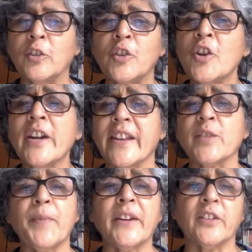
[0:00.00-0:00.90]
not
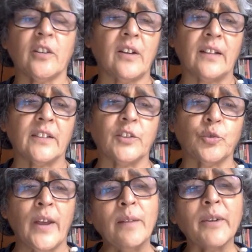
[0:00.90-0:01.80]
expect your others
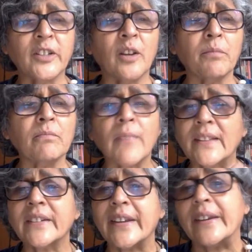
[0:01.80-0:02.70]
to help, but your
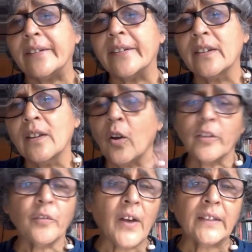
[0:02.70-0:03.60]
mother did or
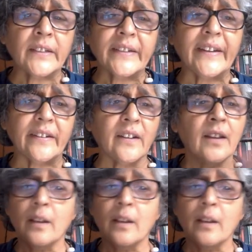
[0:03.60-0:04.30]
your father did.